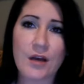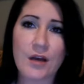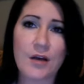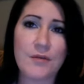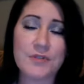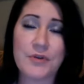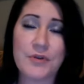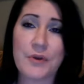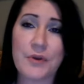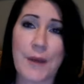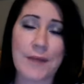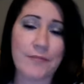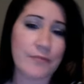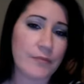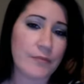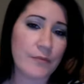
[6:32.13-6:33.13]
So
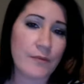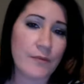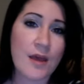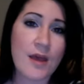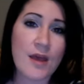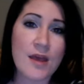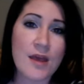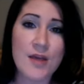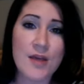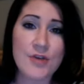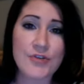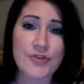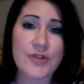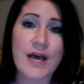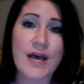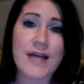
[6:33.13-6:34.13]
anyway,
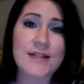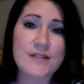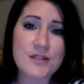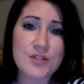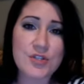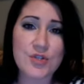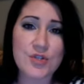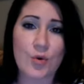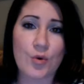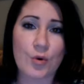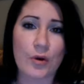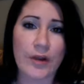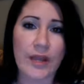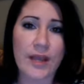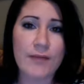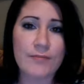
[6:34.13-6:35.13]
so that's the
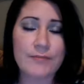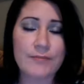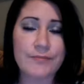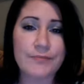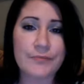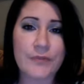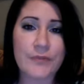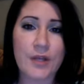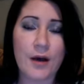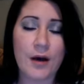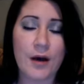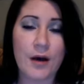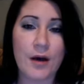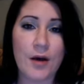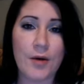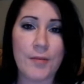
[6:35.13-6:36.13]
story.
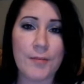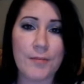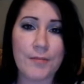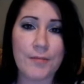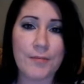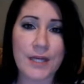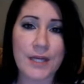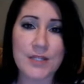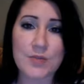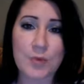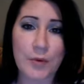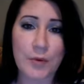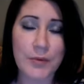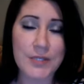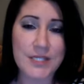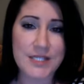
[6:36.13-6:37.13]
That's
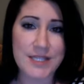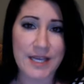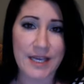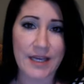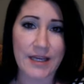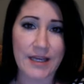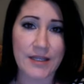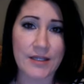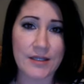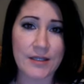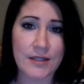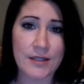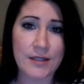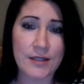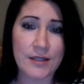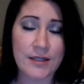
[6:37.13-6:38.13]
where we stand.
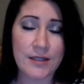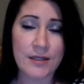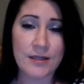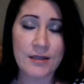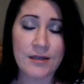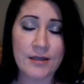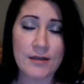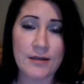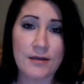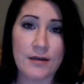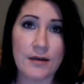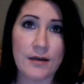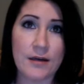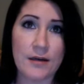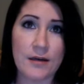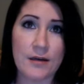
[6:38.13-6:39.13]

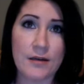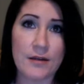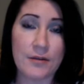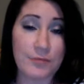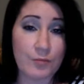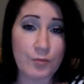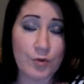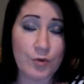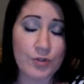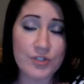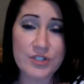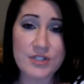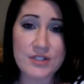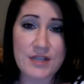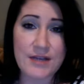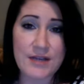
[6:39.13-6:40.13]
And we'll
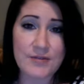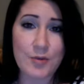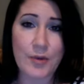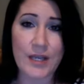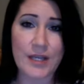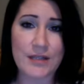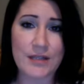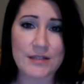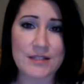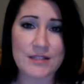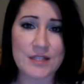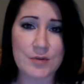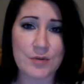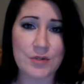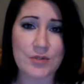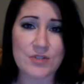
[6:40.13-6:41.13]
just have to wait and
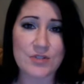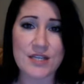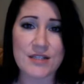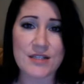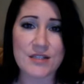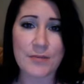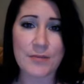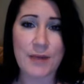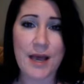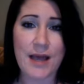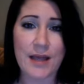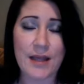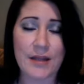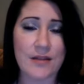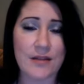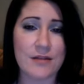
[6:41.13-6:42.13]
see what those tests come
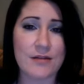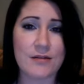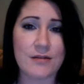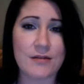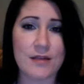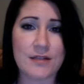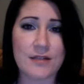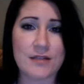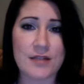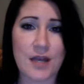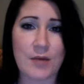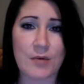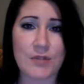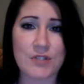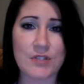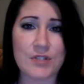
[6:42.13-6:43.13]
back and
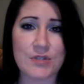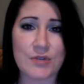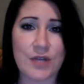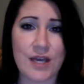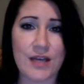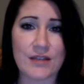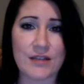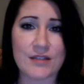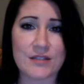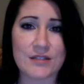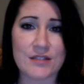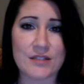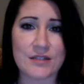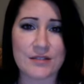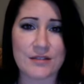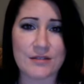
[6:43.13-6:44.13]
decide what to do next.
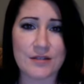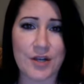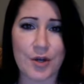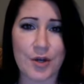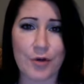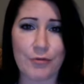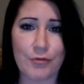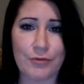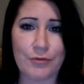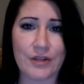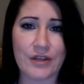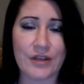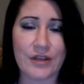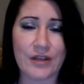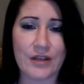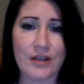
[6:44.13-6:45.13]
And
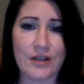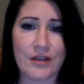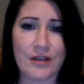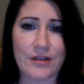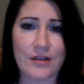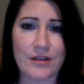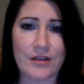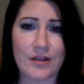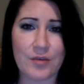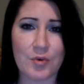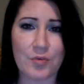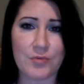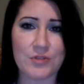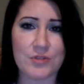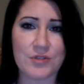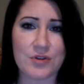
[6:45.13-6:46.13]
hopefully it
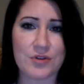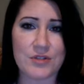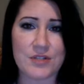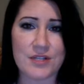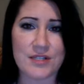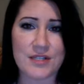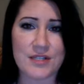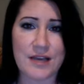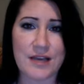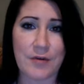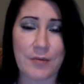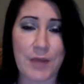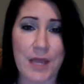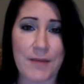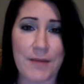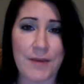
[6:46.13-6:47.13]
will result in us having a
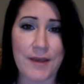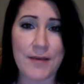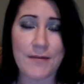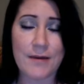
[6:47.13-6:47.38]
baby.